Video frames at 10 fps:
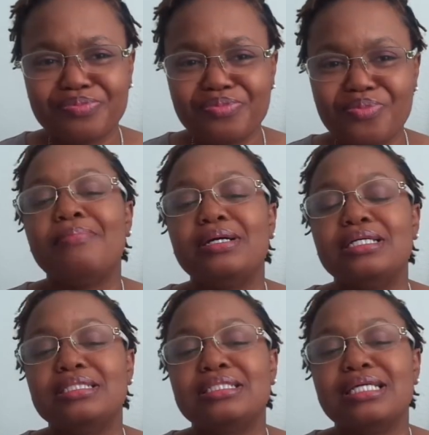
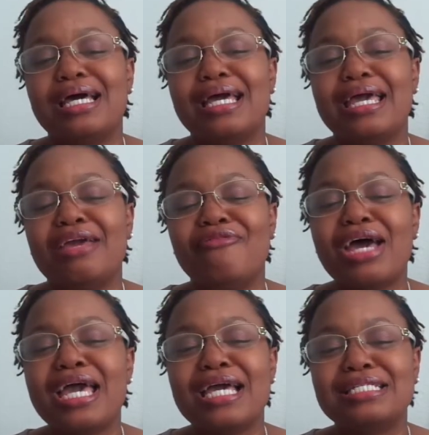But if I
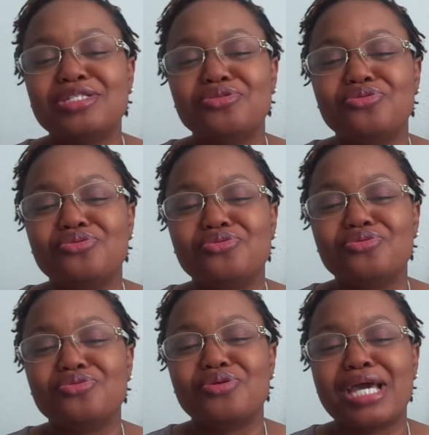had to,
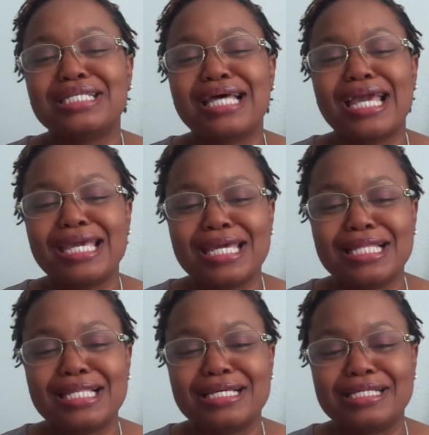as I end
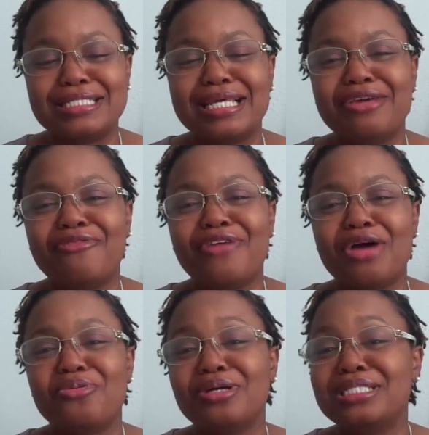this, if
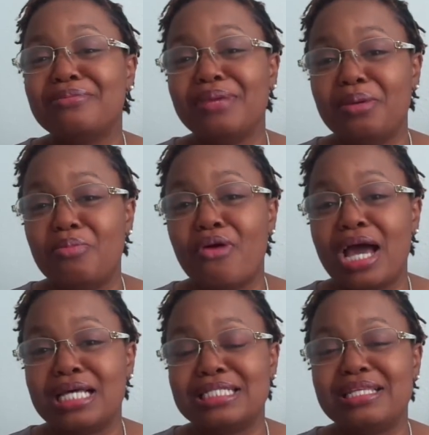I were to meet
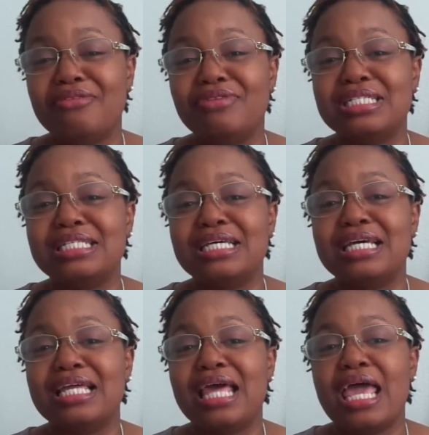Bryan
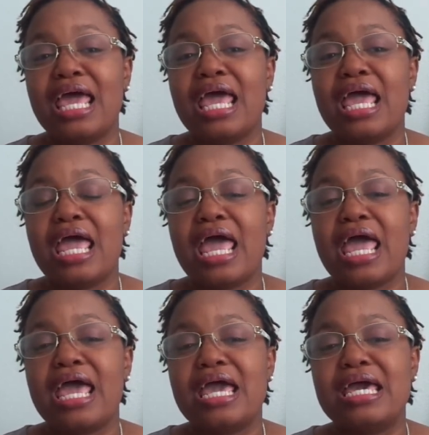Stevenson
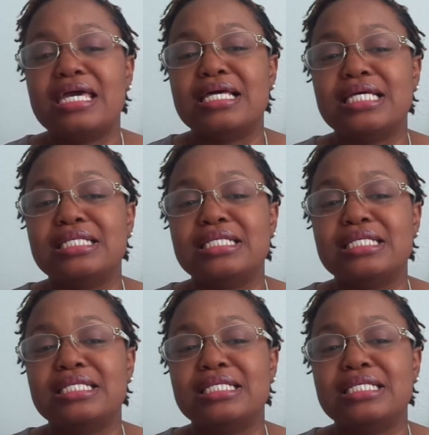and